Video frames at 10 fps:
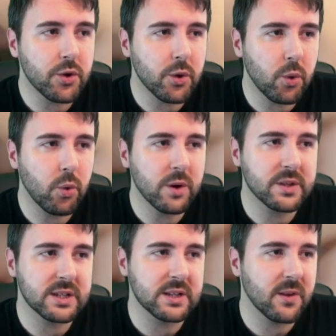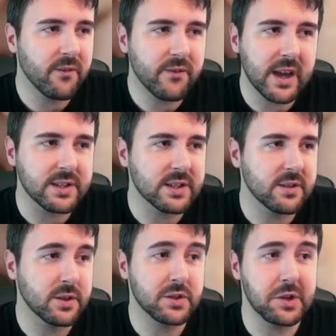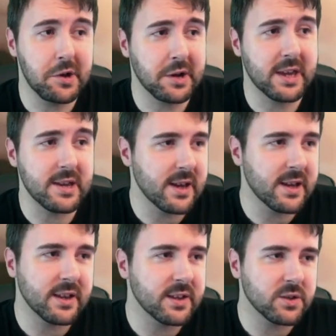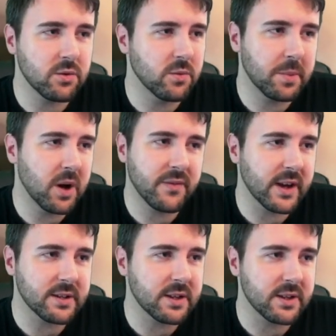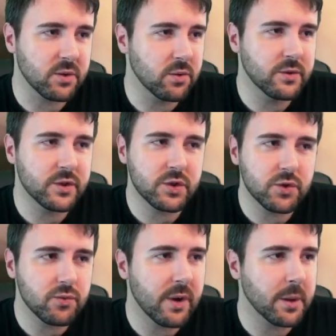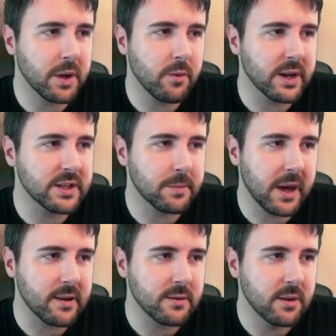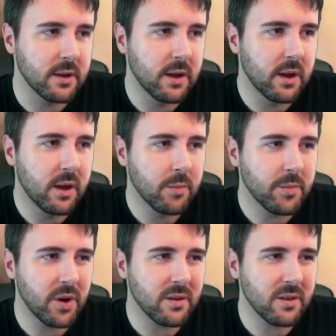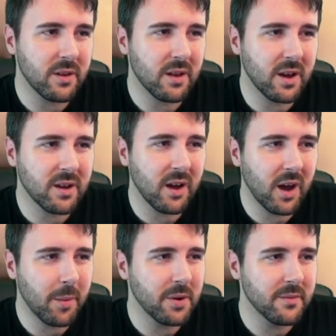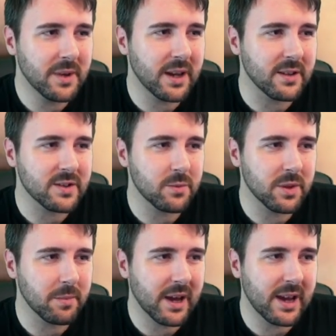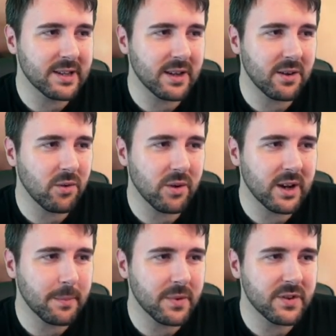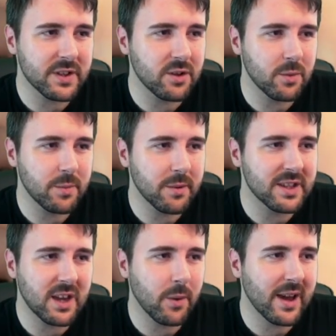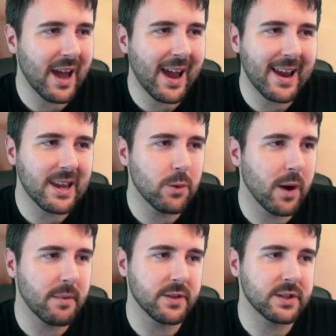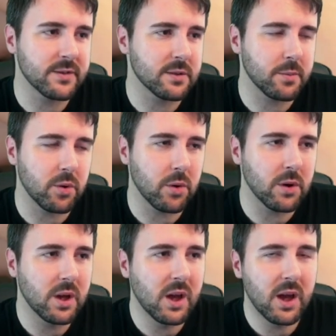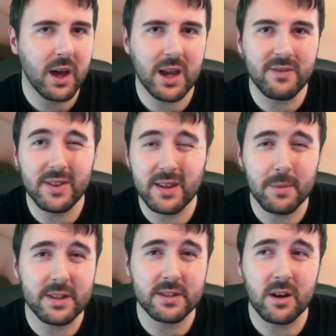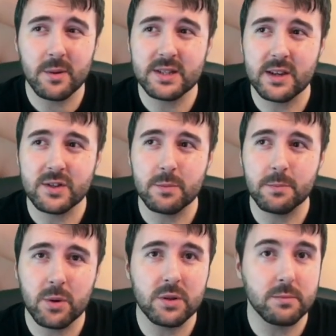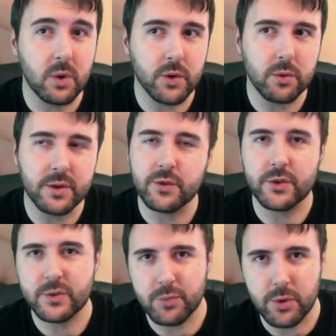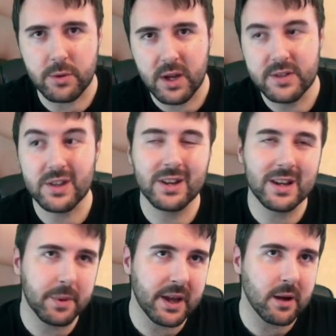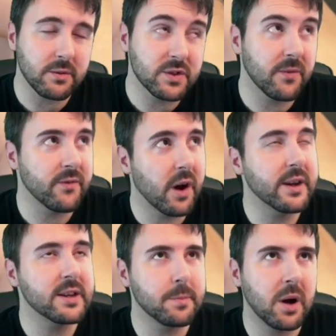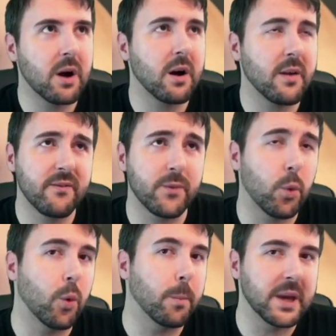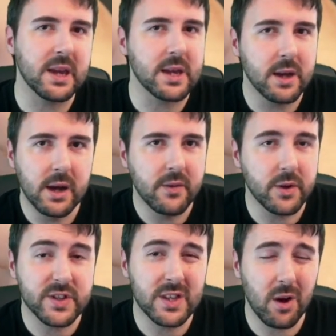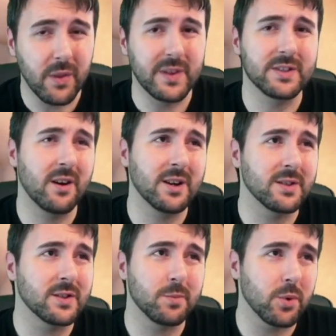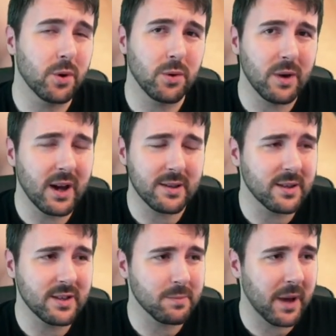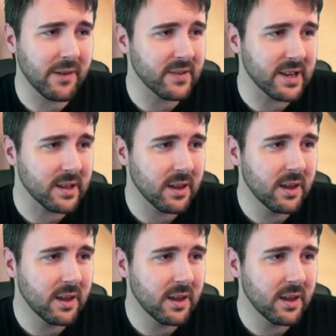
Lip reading: at all of the face, the turkey, it's all perfect. It's all straight away ready to paint. But a couple of minutes with a blade or clippers and you'll be able to take away any remnants of support. And if you think about the time it takes to build a model that's on a sprue, to clip it out, to find part 4B that's the other side of the sprue and it's baffling,